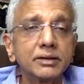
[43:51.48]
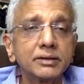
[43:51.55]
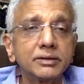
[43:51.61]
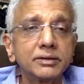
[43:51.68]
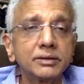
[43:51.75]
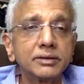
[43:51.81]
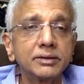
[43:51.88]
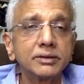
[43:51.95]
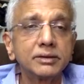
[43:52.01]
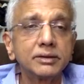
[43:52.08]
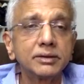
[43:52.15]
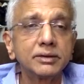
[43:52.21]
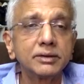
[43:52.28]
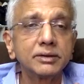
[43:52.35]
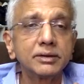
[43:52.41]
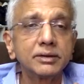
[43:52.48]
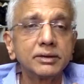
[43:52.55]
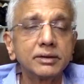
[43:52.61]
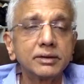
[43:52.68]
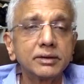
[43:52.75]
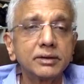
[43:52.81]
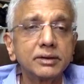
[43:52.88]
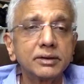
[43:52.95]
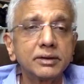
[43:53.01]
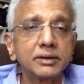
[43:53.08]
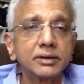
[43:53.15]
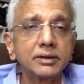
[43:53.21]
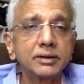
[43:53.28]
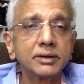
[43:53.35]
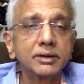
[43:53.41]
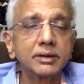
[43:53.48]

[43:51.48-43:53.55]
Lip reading: The person shown says nothing.